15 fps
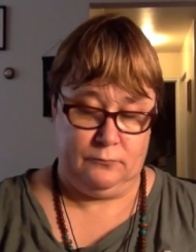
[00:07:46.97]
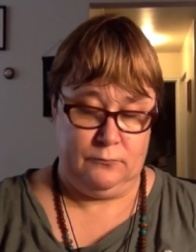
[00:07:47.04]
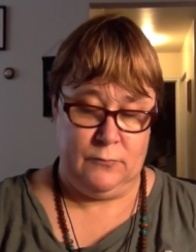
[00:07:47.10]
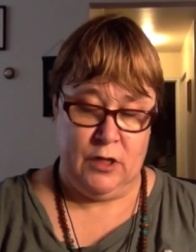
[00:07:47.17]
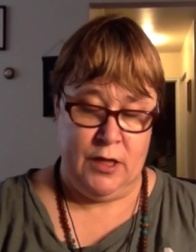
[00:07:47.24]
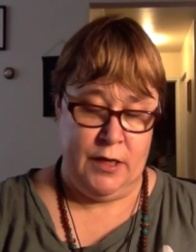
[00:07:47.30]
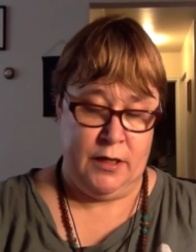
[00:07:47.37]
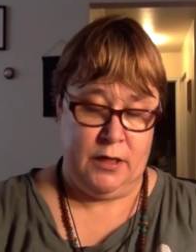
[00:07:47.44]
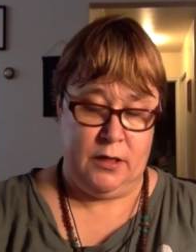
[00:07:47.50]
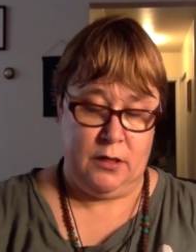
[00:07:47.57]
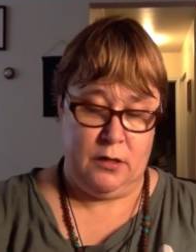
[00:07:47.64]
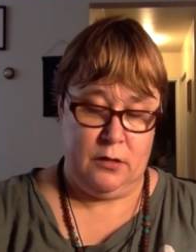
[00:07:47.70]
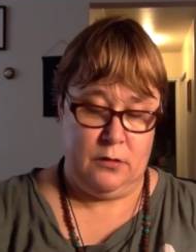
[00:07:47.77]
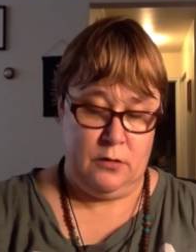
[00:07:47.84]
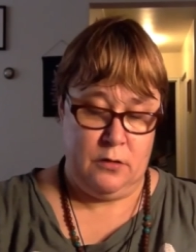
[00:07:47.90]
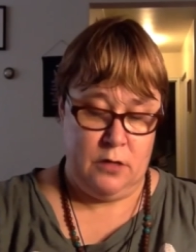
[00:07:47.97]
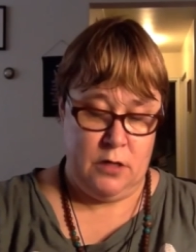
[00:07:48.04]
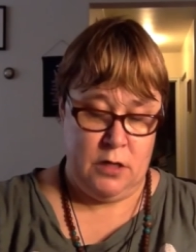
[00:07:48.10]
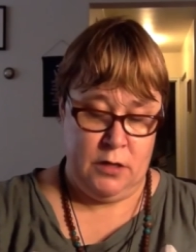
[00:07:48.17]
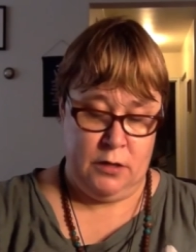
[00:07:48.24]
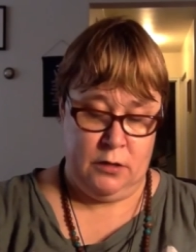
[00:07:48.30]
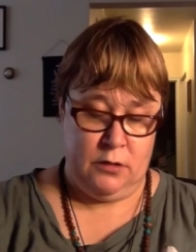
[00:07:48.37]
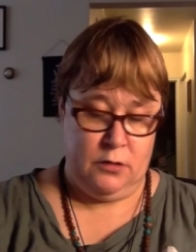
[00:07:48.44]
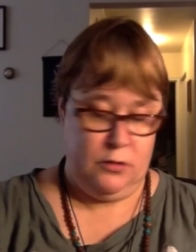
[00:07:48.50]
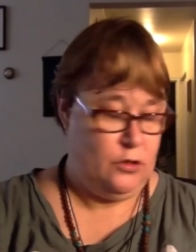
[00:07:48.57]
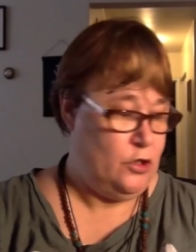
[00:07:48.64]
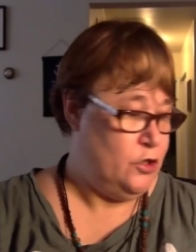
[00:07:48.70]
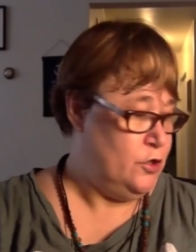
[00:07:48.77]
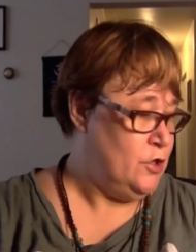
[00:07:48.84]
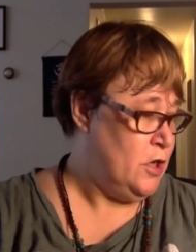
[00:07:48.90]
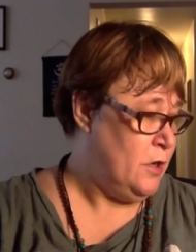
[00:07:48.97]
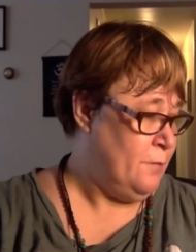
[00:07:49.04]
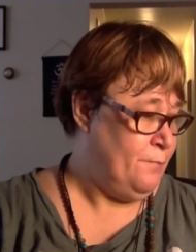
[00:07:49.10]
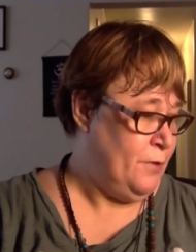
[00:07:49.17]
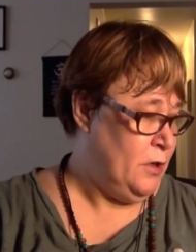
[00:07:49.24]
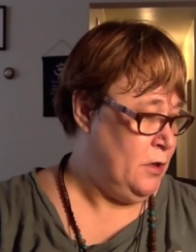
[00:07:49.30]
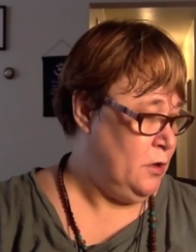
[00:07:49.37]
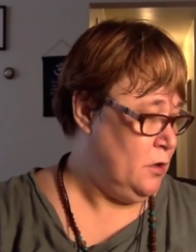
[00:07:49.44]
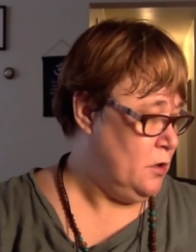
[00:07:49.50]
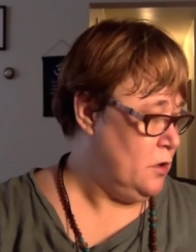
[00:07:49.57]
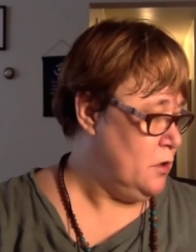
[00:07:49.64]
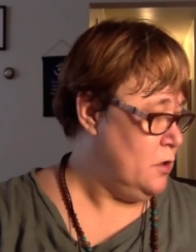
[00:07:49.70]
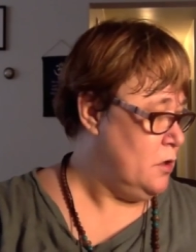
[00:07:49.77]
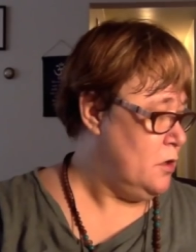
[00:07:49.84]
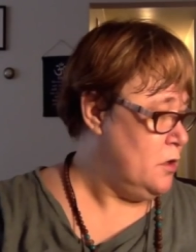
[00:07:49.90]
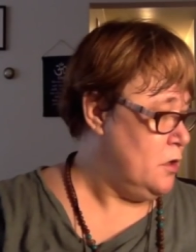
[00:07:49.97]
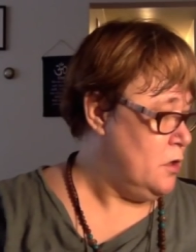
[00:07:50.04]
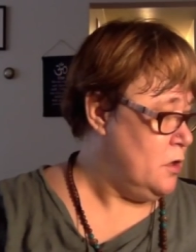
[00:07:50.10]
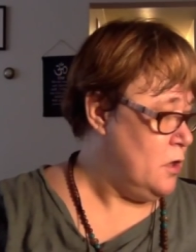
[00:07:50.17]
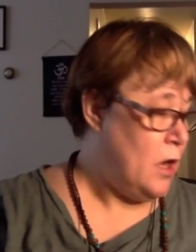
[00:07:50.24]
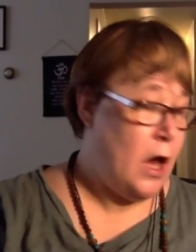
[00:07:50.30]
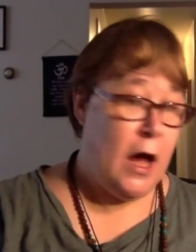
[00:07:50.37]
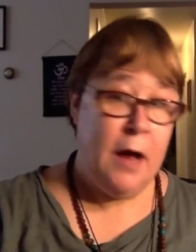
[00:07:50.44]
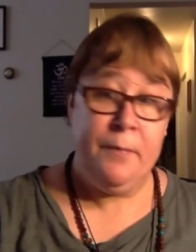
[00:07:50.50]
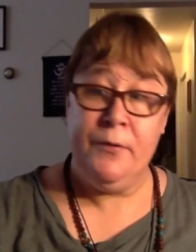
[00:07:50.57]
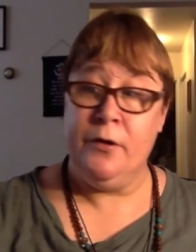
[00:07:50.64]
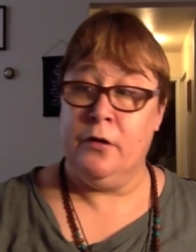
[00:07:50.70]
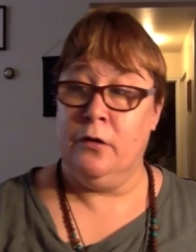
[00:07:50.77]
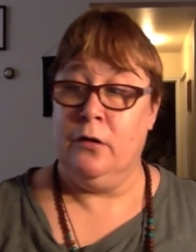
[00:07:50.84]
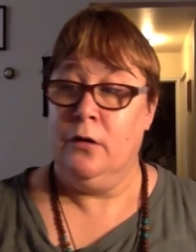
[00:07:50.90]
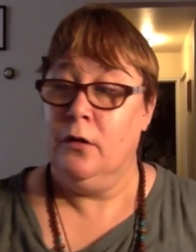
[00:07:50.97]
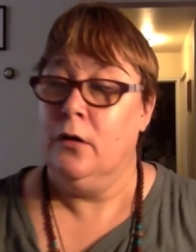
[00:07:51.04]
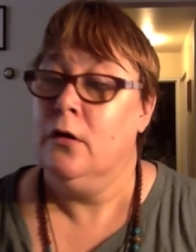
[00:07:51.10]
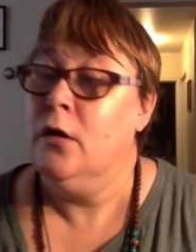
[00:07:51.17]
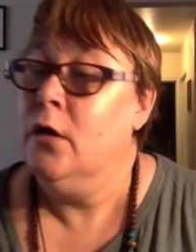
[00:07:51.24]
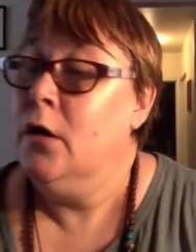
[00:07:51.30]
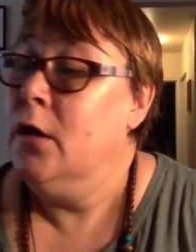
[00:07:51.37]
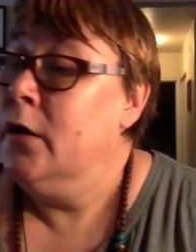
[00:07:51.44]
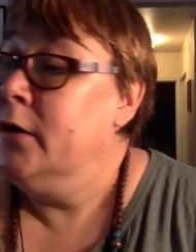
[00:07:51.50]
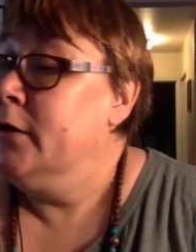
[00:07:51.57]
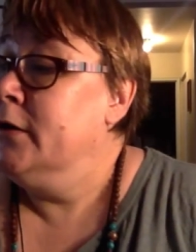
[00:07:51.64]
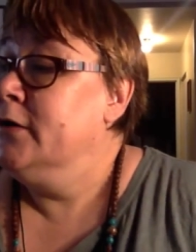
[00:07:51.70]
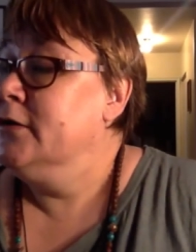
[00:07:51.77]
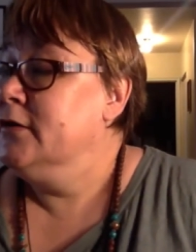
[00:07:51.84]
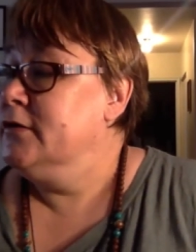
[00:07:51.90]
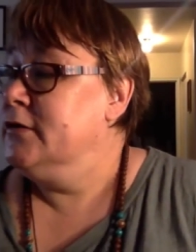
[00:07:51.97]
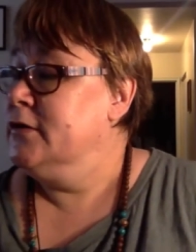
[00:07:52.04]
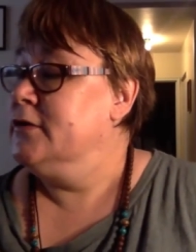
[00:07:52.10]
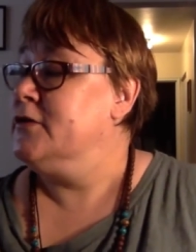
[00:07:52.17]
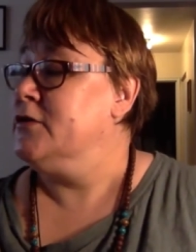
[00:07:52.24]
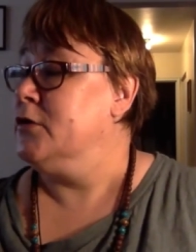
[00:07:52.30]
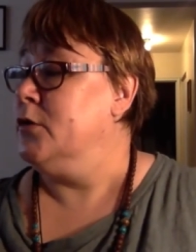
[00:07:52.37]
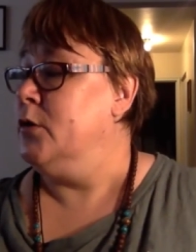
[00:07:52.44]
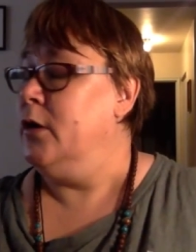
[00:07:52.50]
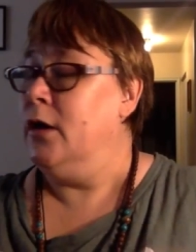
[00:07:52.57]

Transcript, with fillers: Like, I could not be happier. So